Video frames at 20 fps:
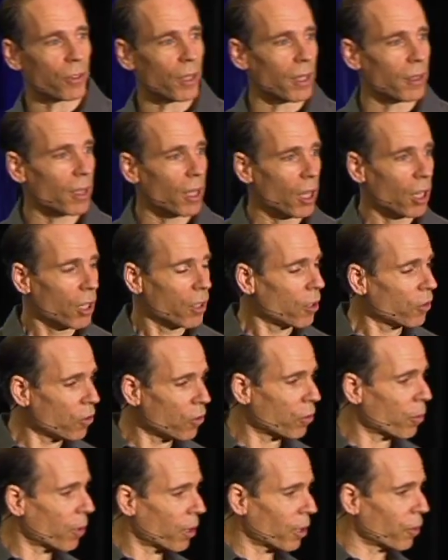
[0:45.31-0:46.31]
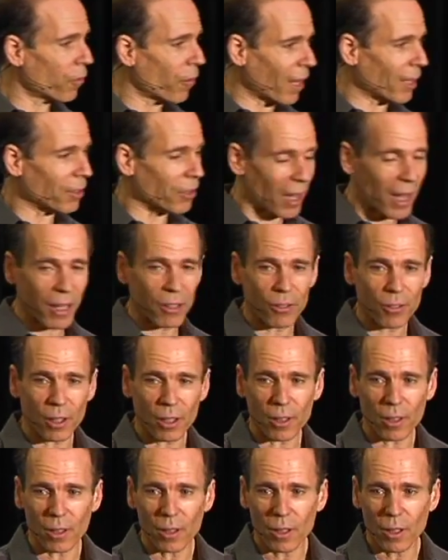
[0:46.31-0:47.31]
said, this is really fantastic.